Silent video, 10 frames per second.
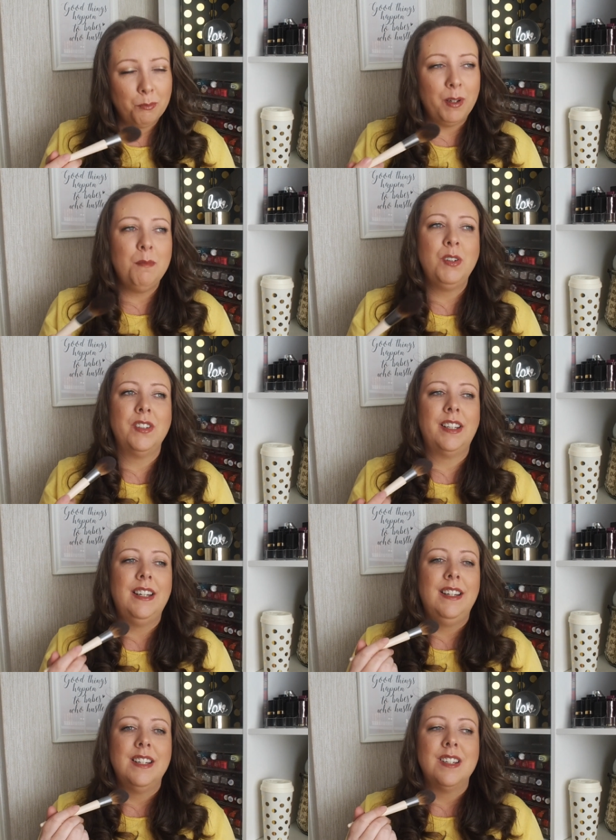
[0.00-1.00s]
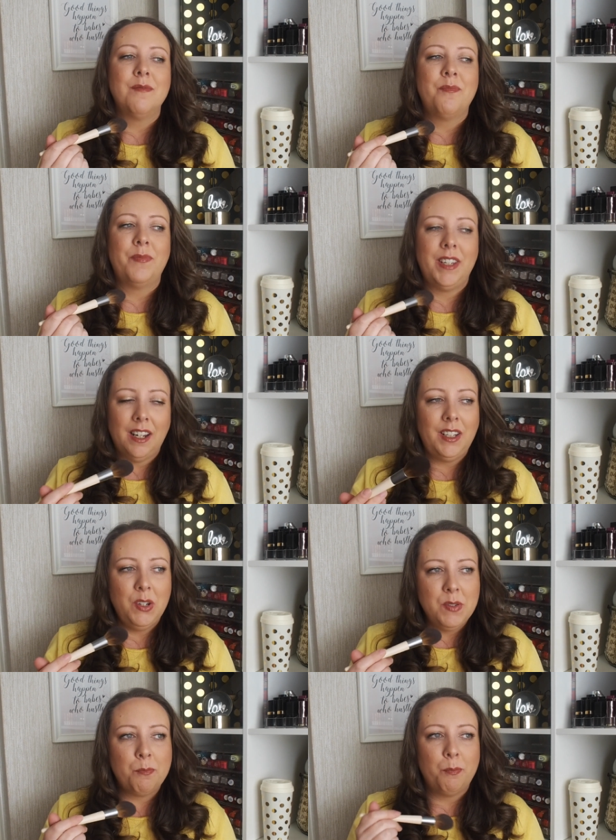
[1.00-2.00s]
Pretty much I
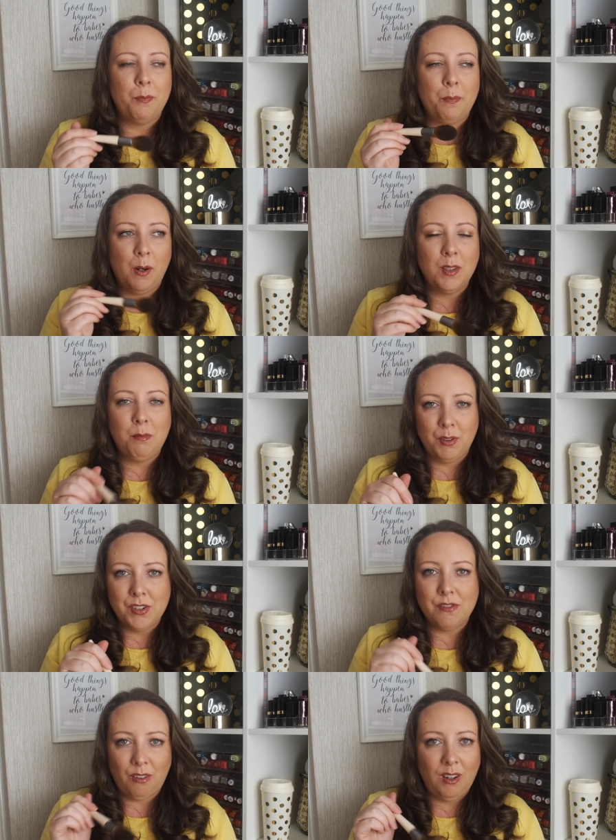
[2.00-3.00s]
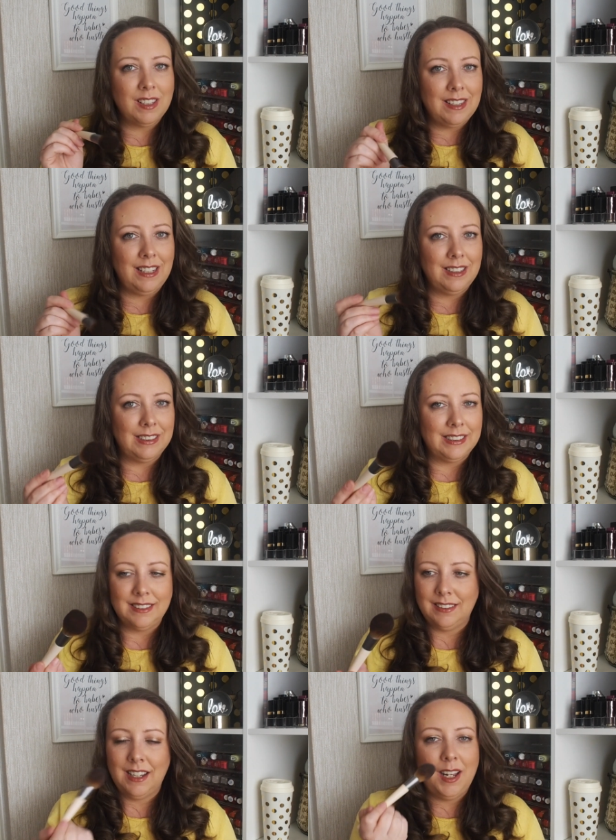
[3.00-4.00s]
use all the brushes for all the things.
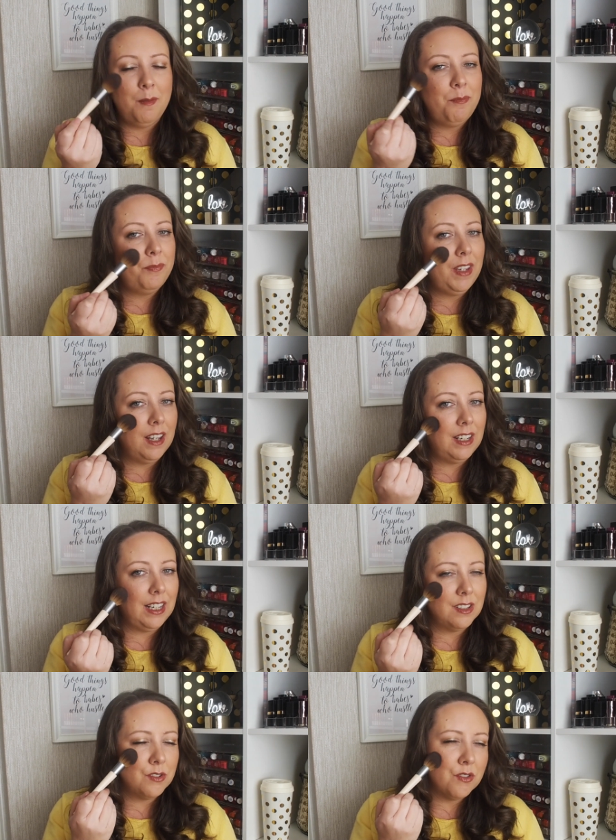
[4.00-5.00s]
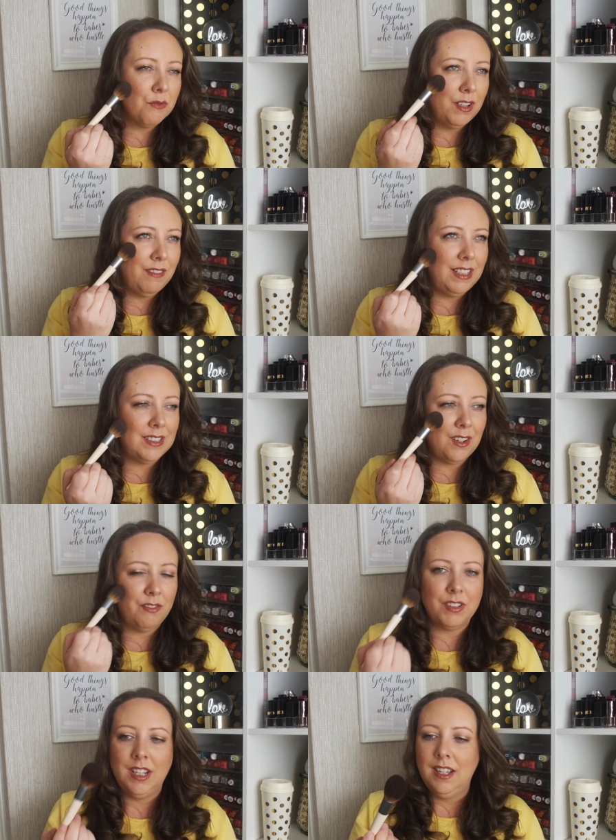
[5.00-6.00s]
And again, it's just really, really
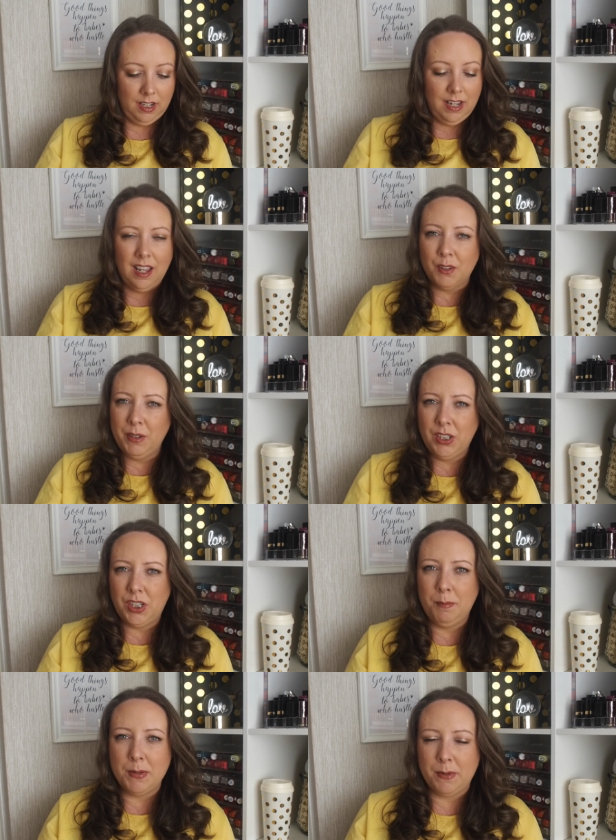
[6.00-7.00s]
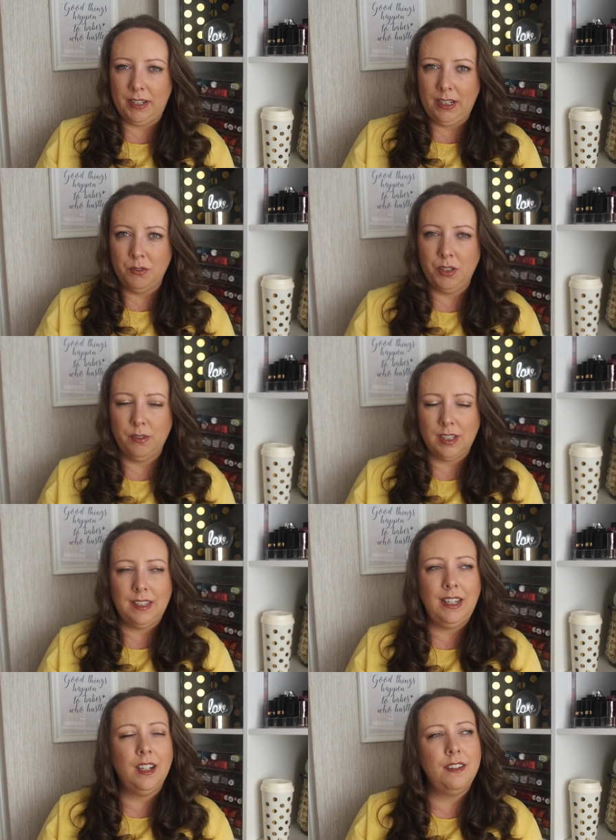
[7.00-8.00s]
soft. They're really cheap as well, EcoTools. I
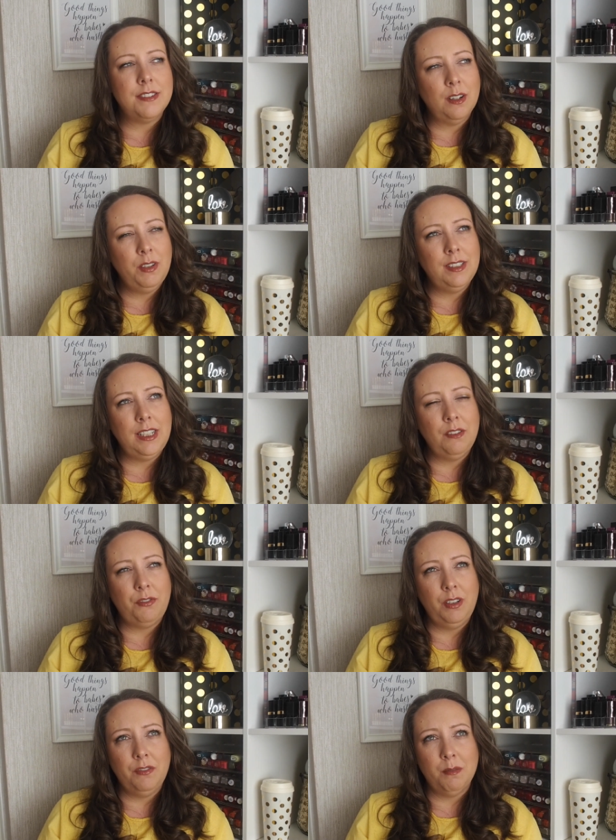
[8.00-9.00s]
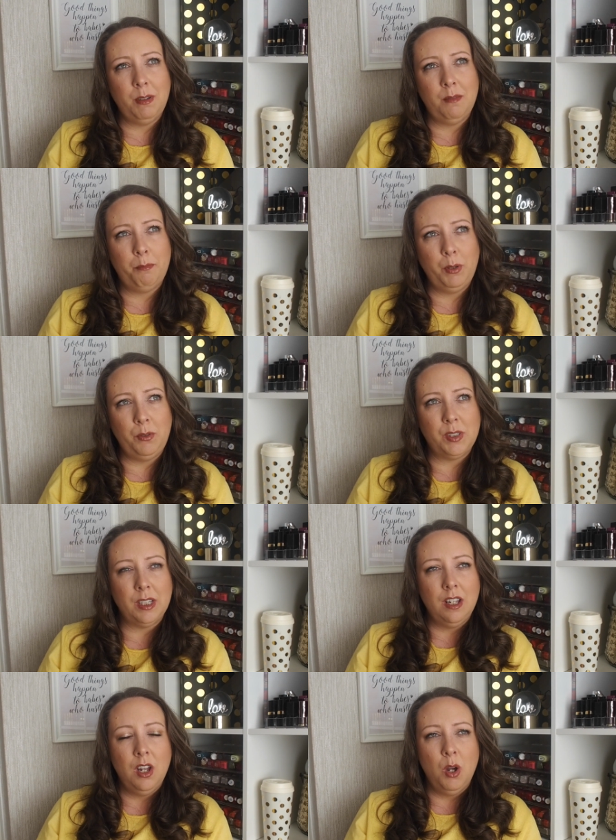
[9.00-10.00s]
think I've only seen a few of them in Boots,
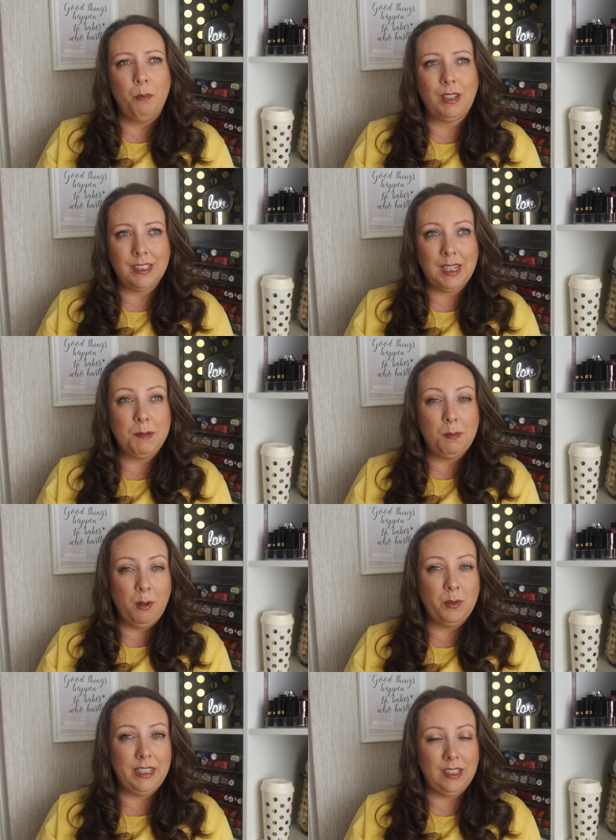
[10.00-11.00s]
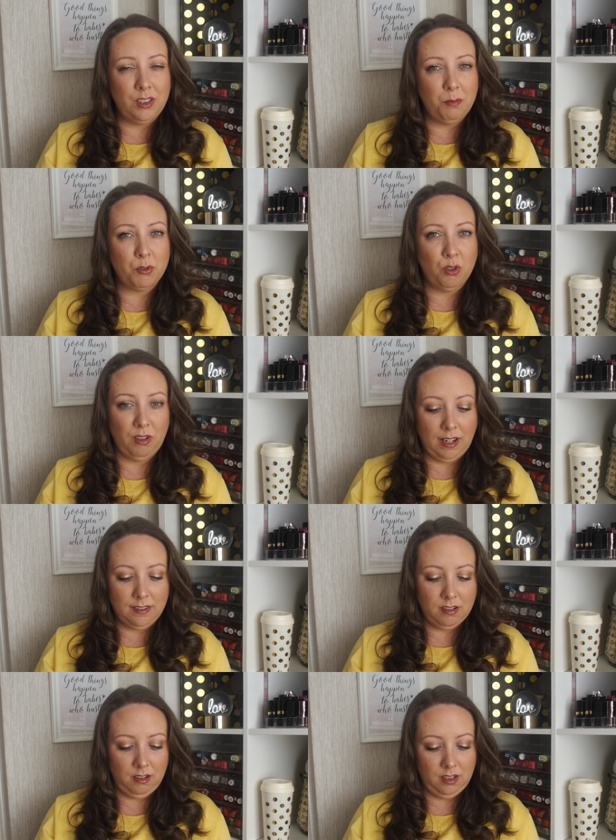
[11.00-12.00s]
but they seem to be mostly in Superdrug
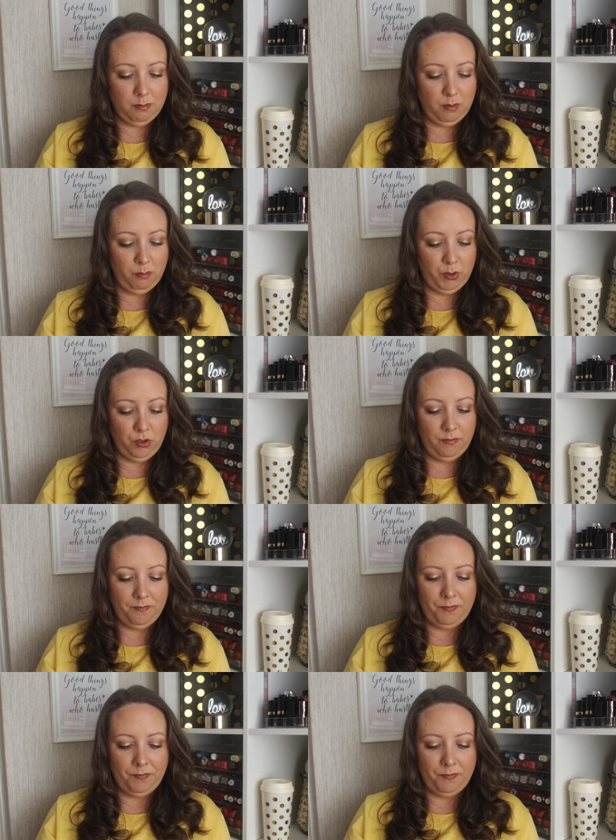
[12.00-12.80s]
at the moment.